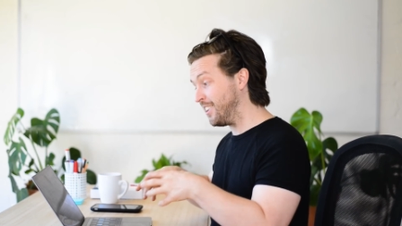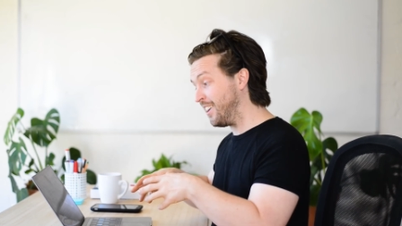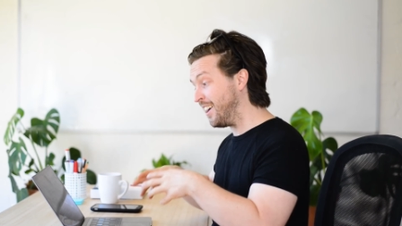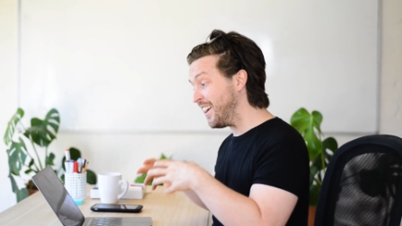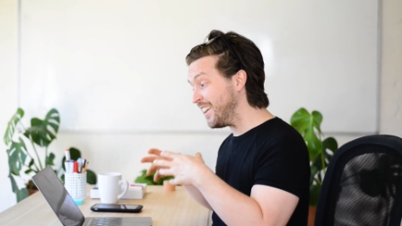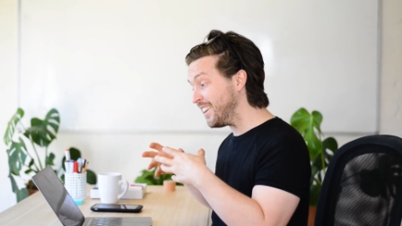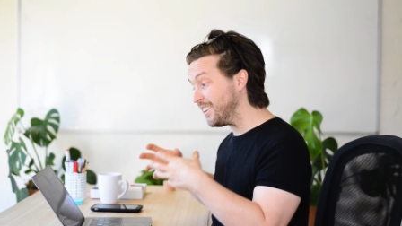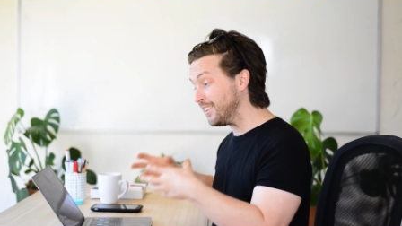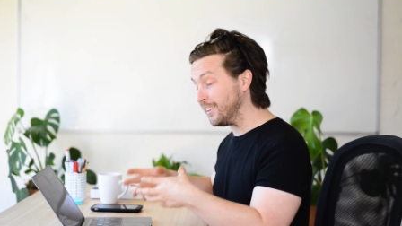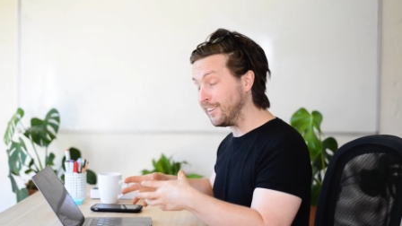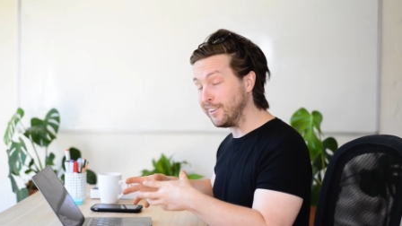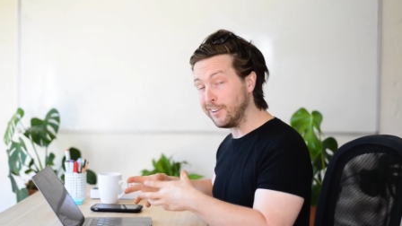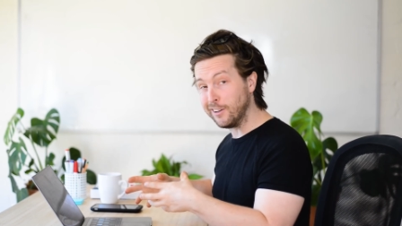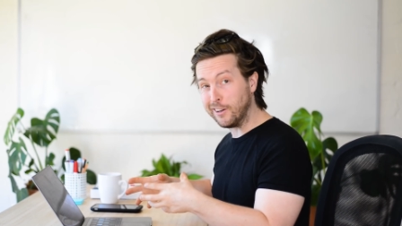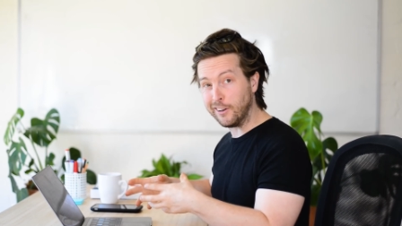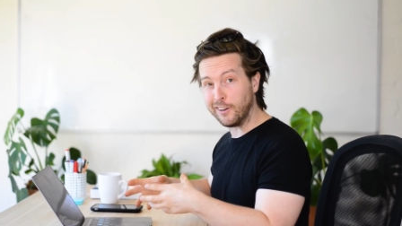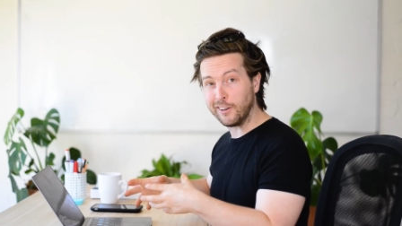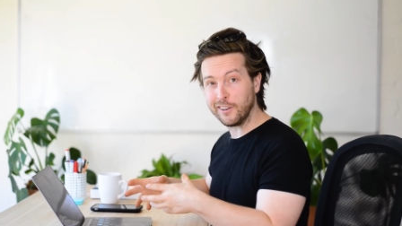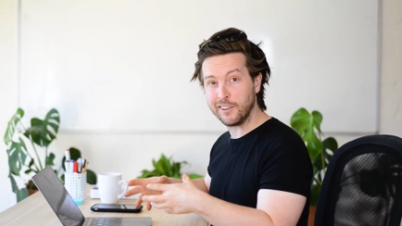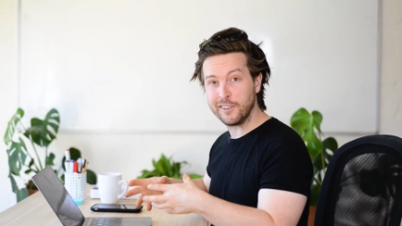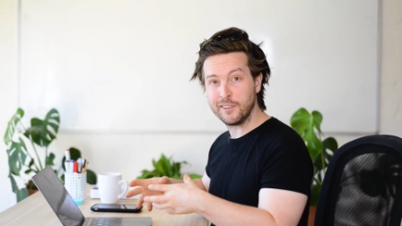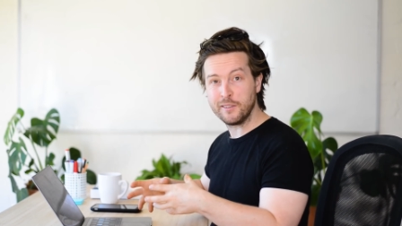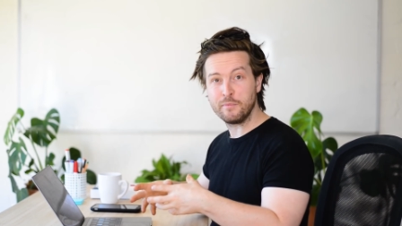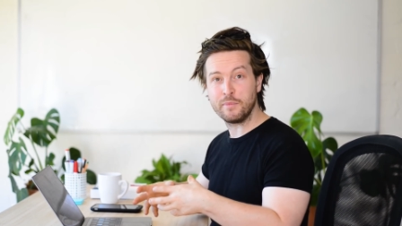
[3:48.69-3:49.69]
kind of
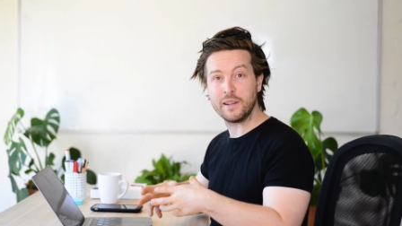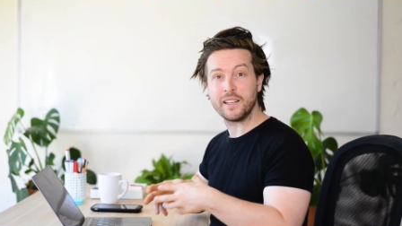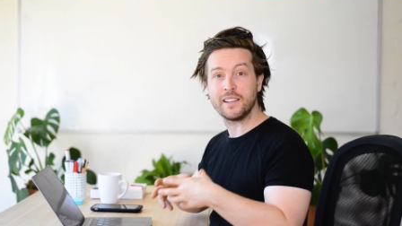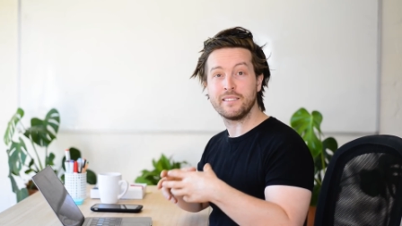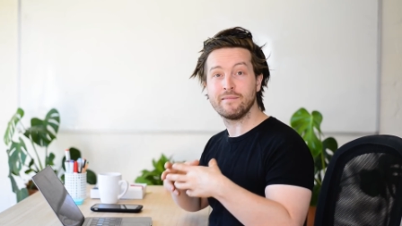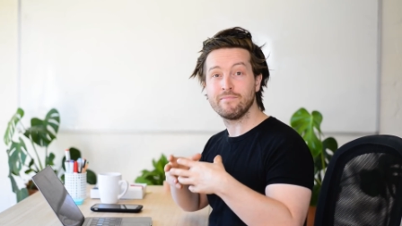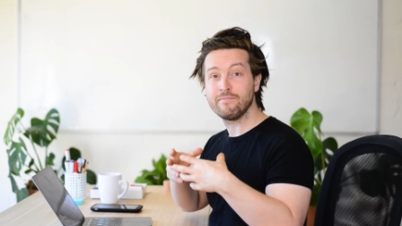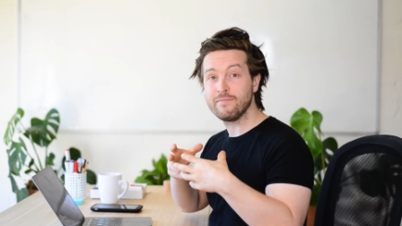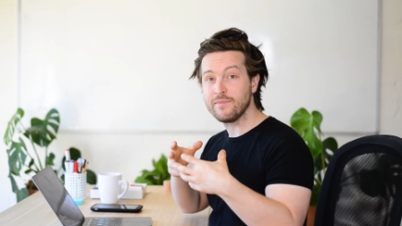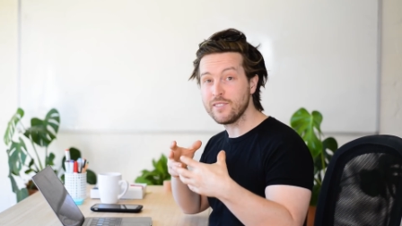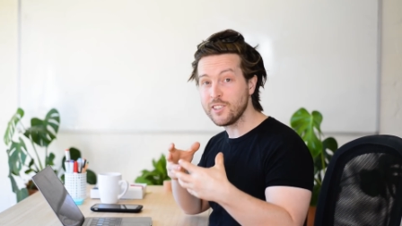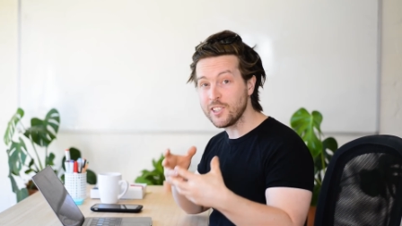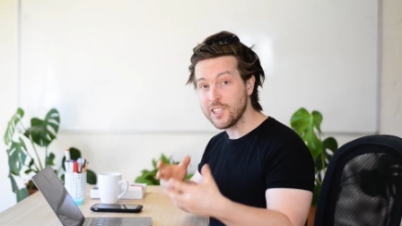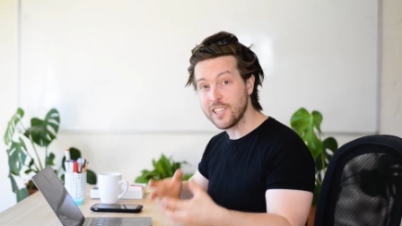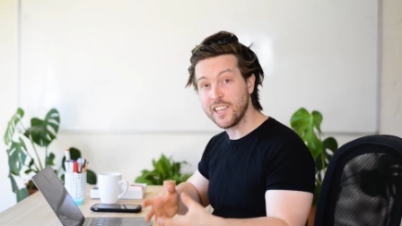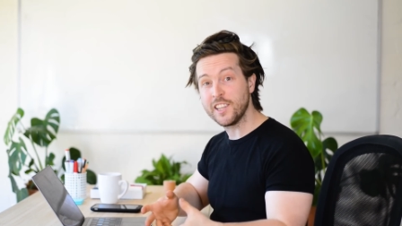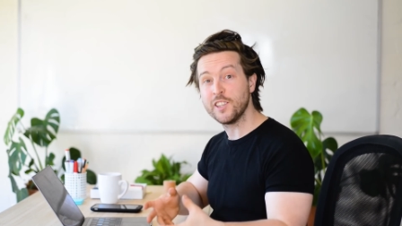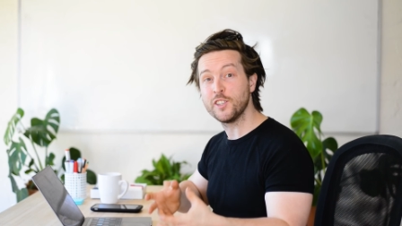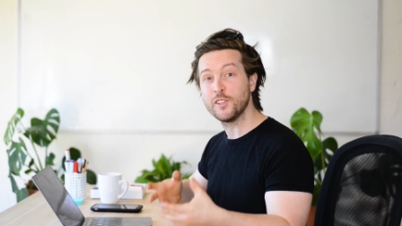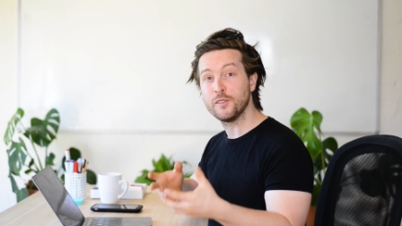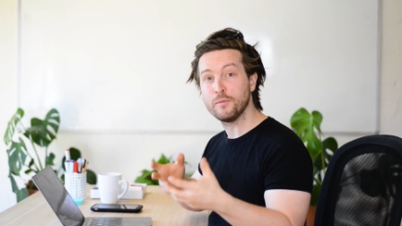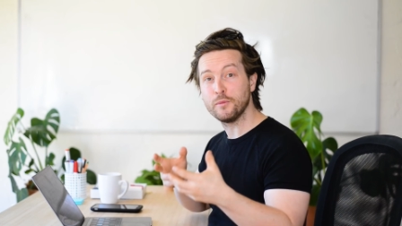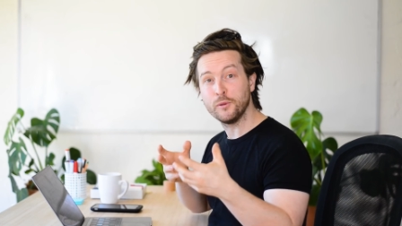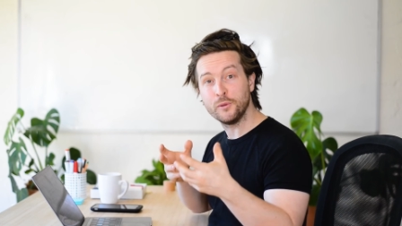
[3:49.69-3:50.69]
long but
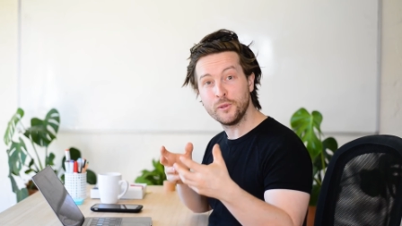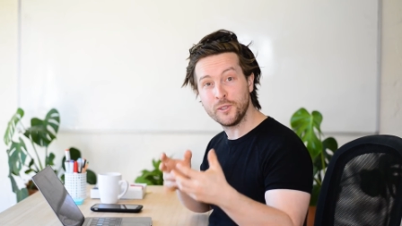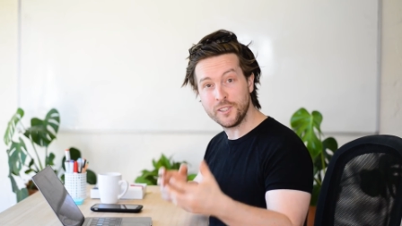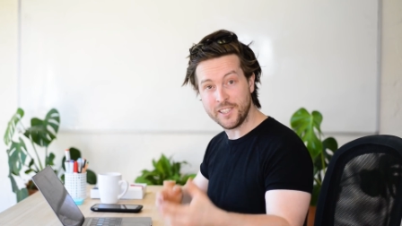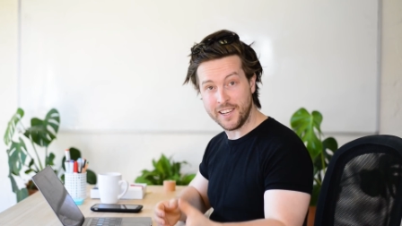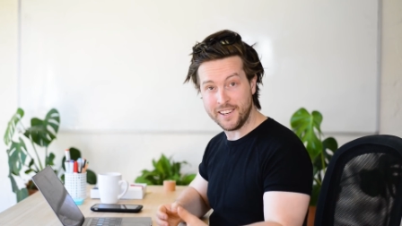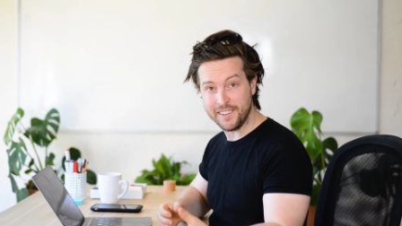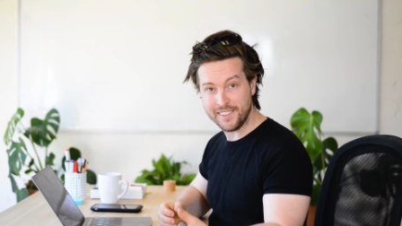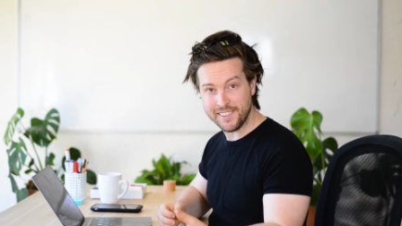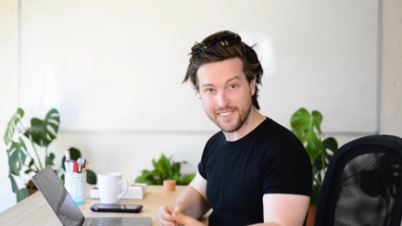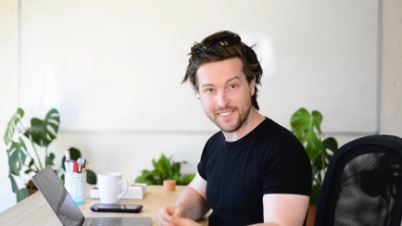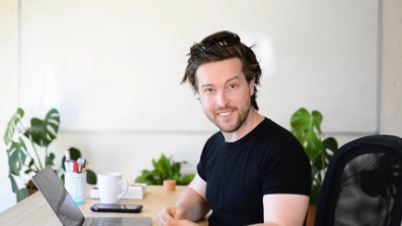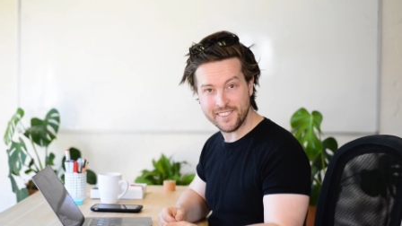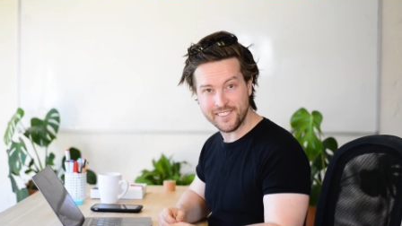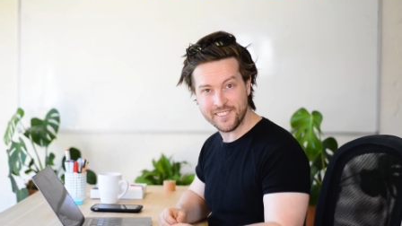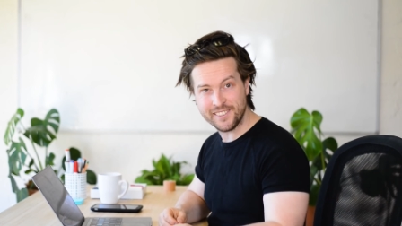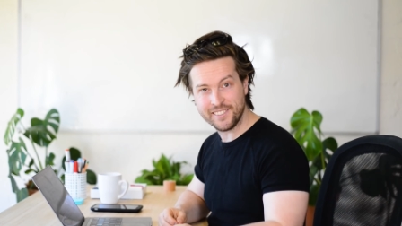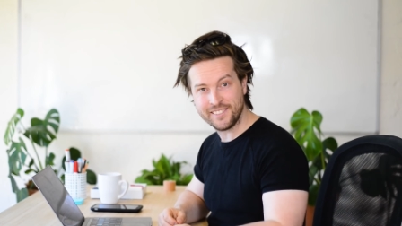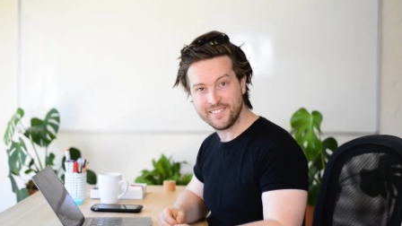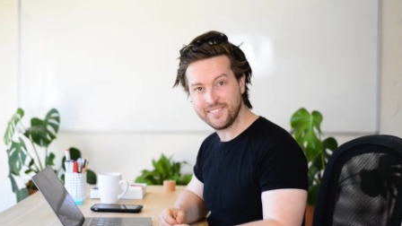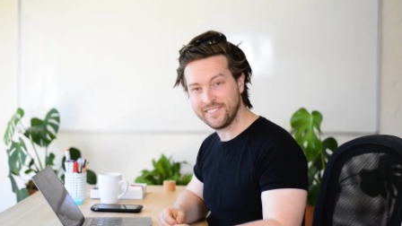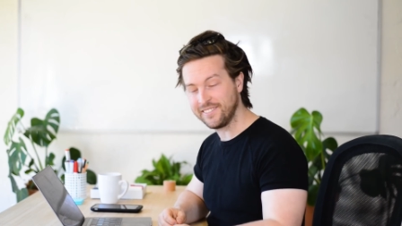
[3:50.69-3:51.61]
sensible sentence.